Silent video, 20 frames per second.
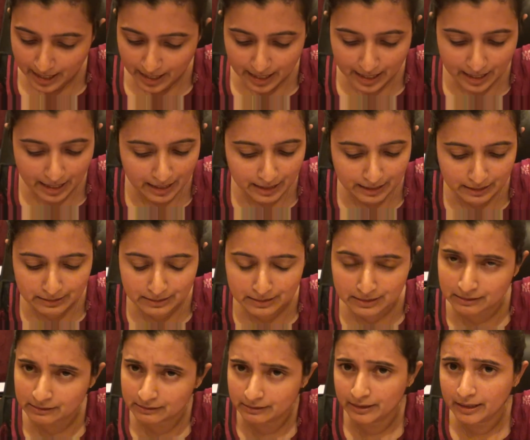And
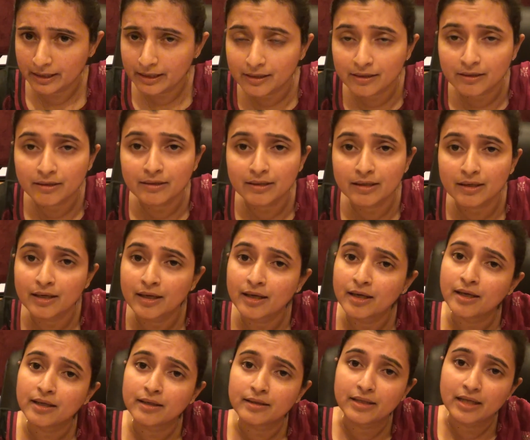here,
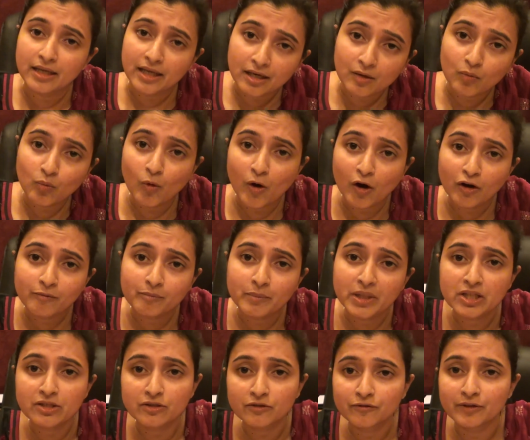the
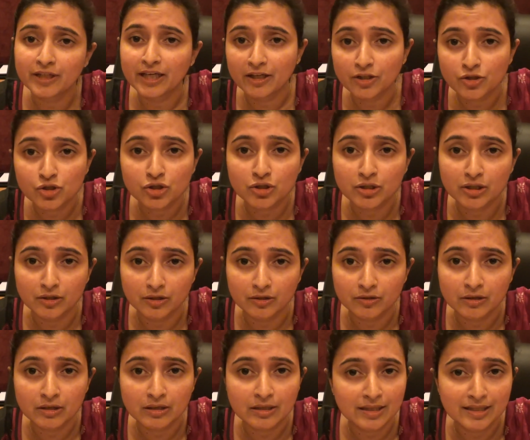involvement of an engineer
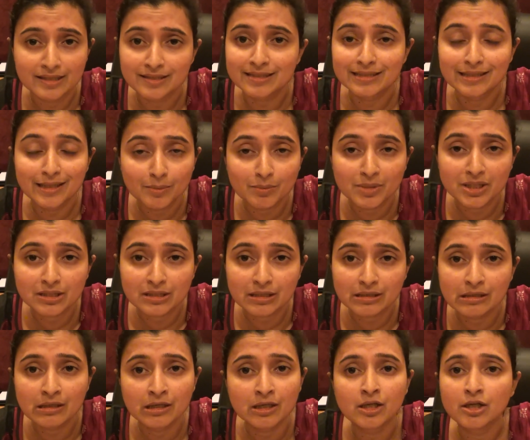is
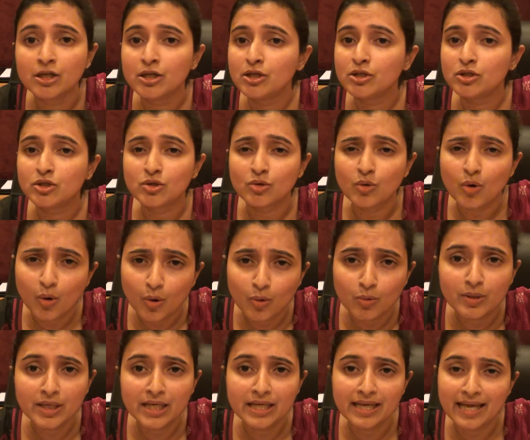limited to
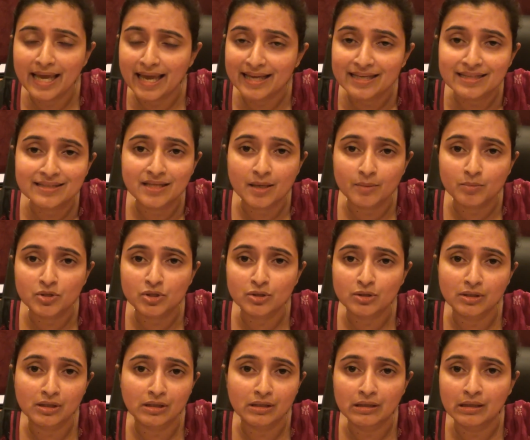only
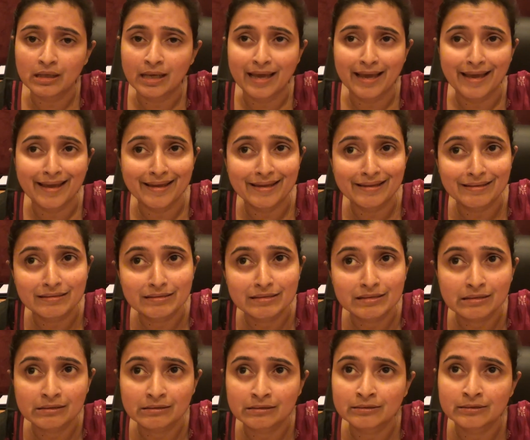exceptional and
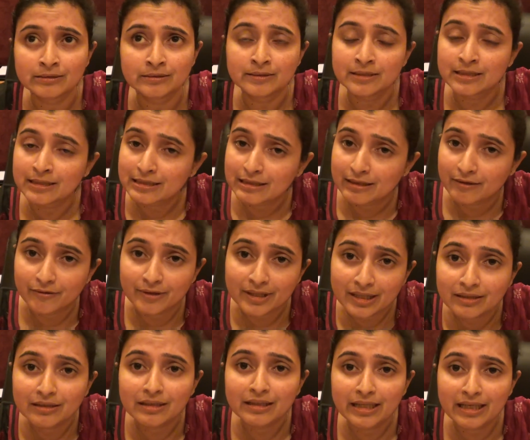
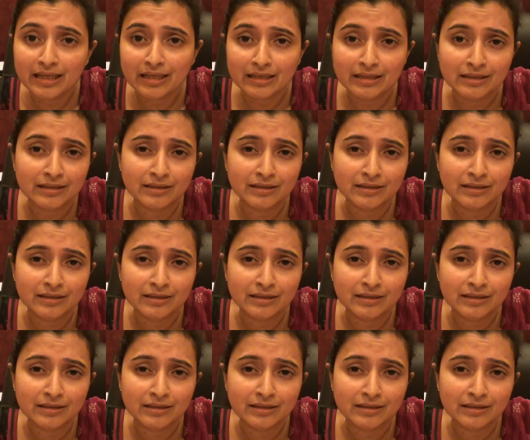really